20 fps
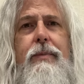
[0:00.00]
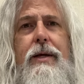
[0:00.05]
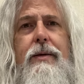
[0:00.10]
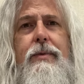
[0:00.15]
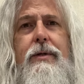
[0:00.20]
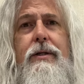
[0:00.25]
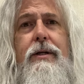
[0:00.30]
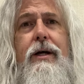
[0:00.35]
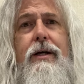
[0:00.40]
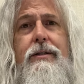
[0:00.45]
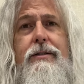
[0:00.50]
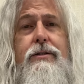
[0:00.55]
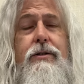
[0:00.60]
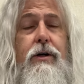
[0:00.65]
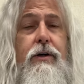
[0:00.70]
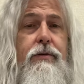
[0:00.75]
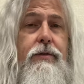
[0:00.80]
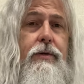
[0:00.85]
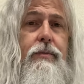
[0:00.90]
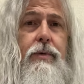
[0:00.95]
maybe not
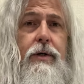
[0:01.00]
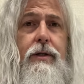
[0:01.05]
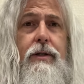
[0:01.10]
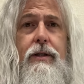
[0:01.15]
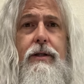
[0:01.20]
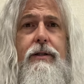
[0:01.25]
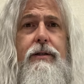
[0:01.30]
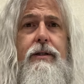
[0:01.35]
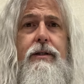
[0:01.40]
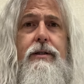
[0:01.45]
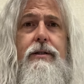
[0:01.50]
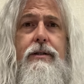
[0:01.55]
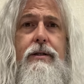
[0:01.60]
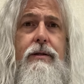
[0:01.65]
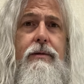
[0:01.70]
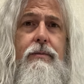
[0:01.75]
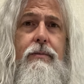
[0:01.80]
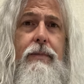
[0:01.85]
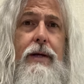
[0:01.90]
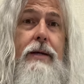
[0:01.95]
starving, but at least
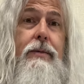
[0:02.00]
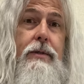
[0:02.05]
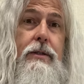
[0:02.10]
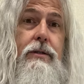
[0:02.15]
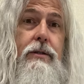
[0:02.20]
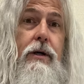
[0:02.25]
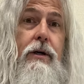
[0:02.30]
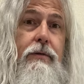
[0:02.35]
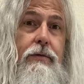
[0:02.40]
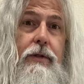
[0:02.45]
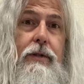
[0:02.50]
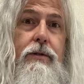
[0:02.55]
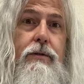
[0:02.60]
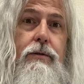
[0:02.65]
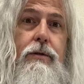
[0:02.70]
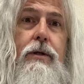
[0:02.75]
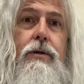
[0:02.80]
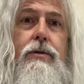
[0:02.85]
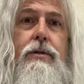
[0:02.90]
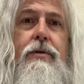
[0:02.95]
maybe starving.
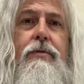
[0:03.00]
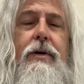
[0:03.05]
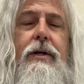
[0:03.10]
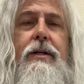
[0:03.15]
Who knows? If I